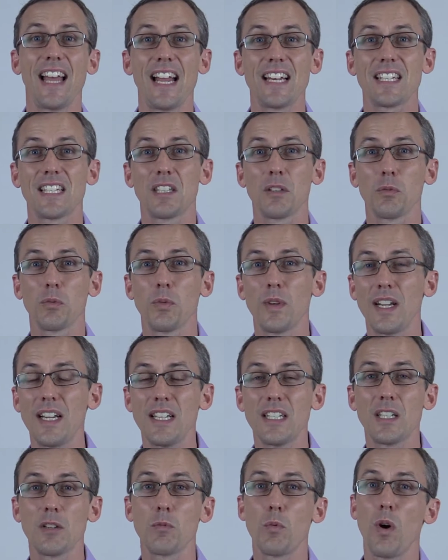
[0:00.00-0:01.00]
that's the
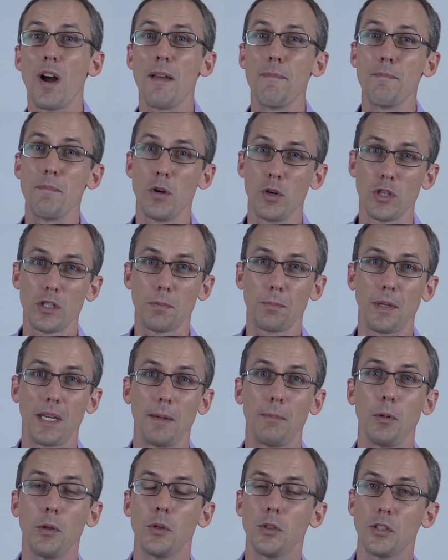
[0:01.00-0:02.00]
reason why most
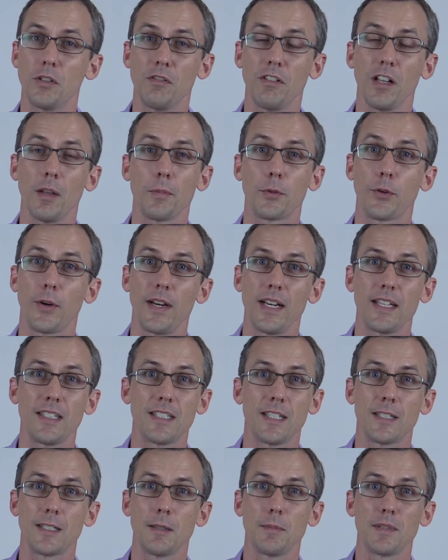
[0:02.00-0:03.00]
people who develop trading
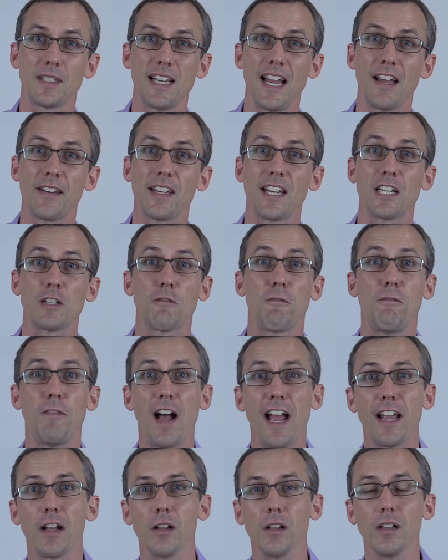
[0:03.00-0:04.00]
systems nowadays
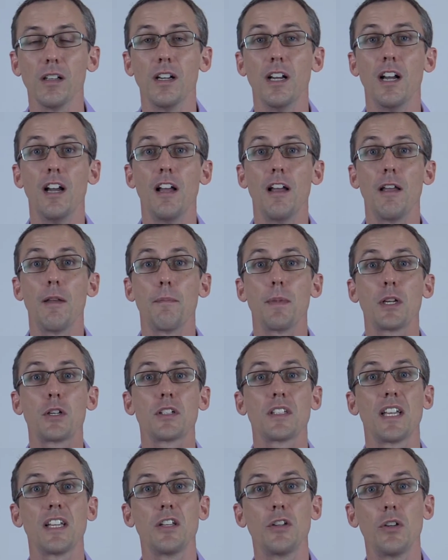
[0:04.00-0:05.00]
fail,
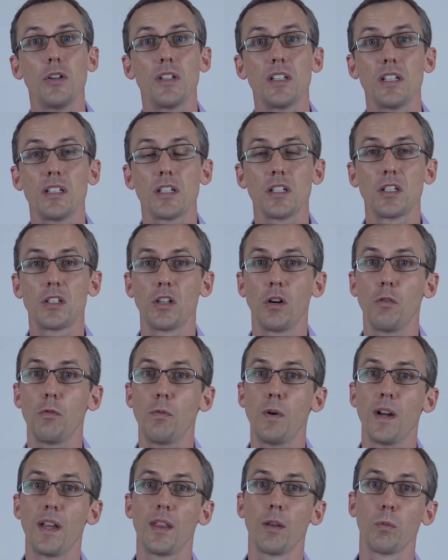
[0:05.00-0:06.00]
because they're using the
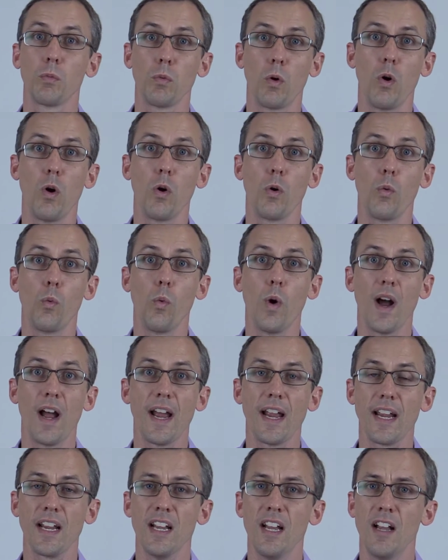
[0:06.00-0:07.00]
software the wrong
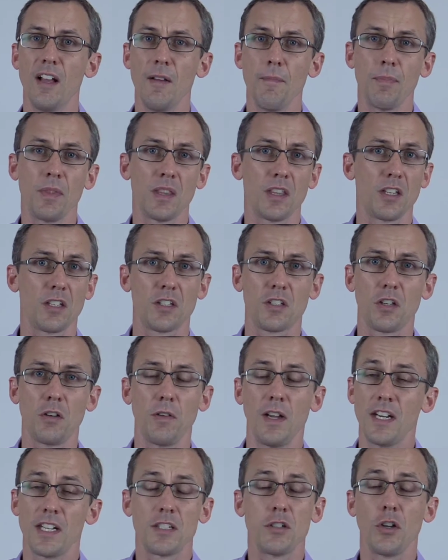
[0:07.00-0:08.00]
way.
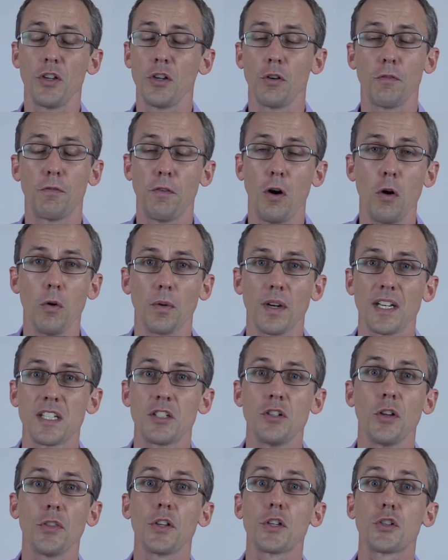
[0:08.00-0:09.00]
And it's not your fault, it's
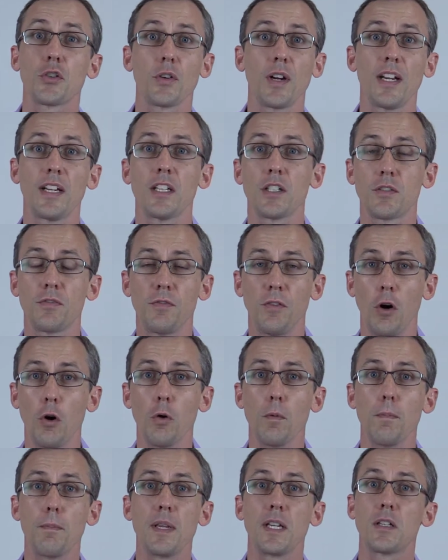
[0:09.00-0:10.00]
not the trader's
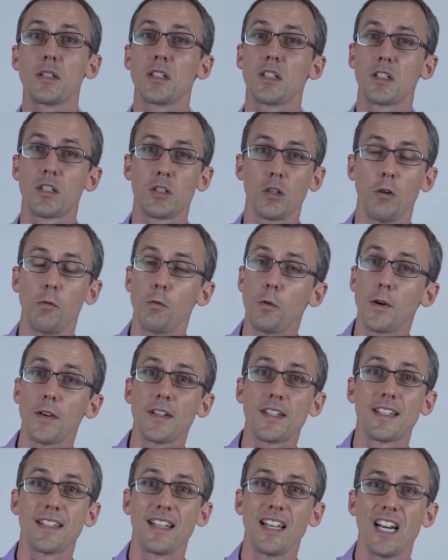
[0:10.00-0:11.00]
fault, because the software
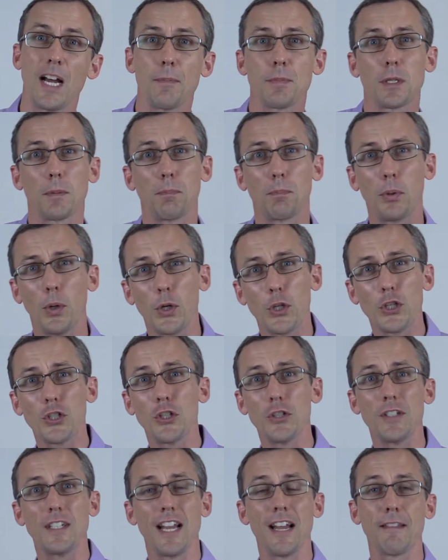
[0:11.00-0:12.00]
is set up to push
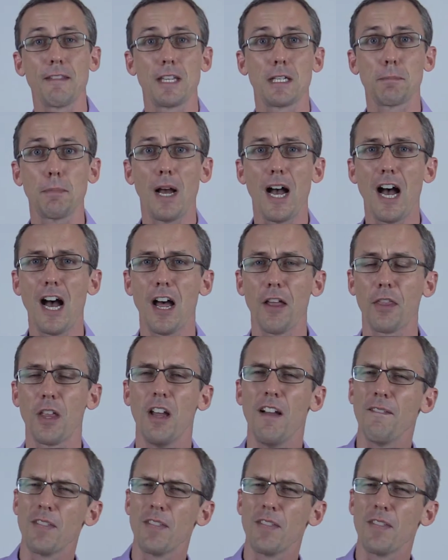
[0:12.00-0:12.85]
you down this path